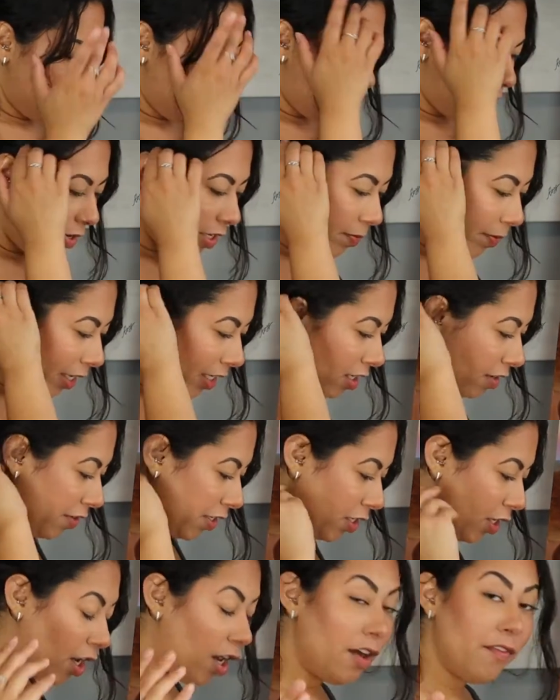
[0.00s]
the perspective
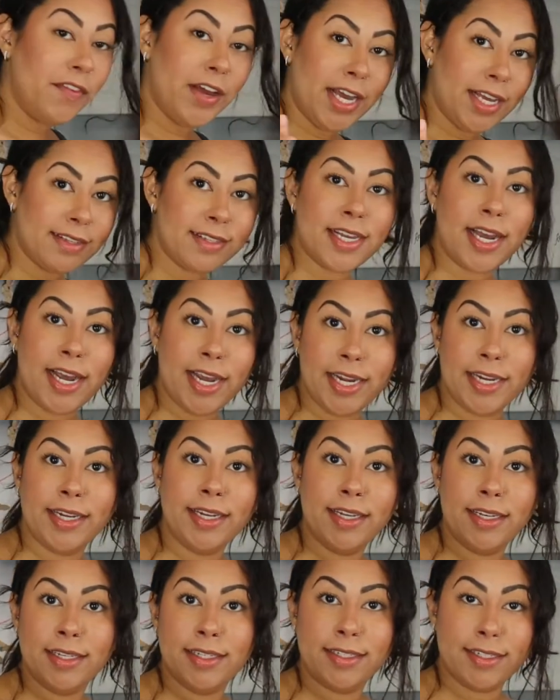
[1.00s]
is off, as I
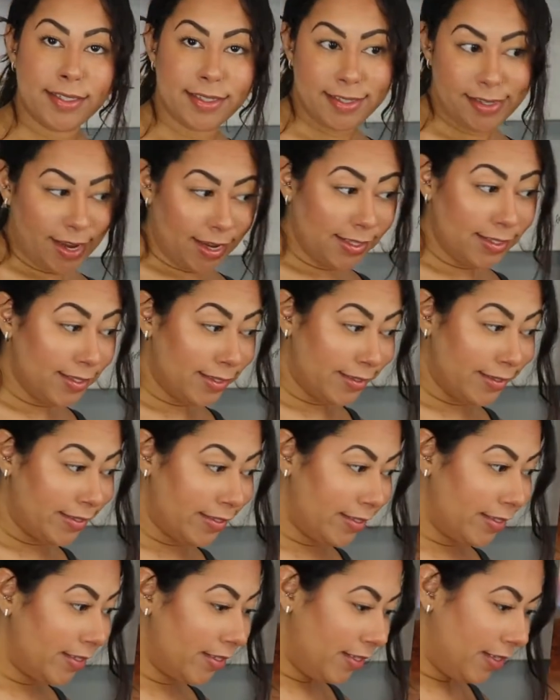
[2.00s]

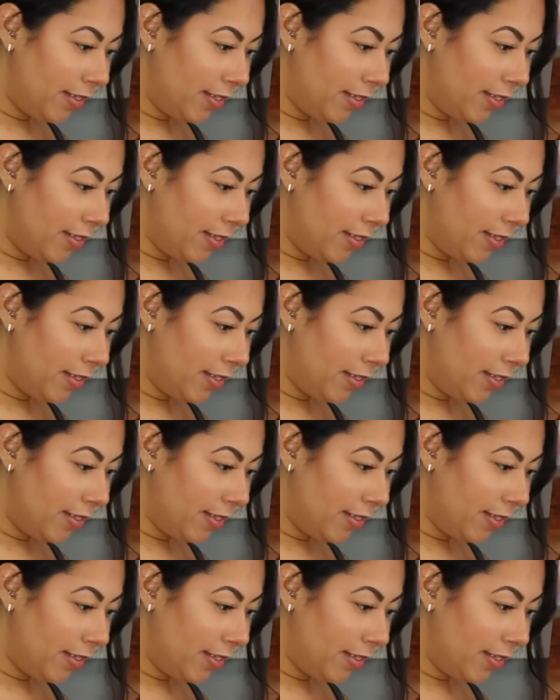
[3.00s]
discussed.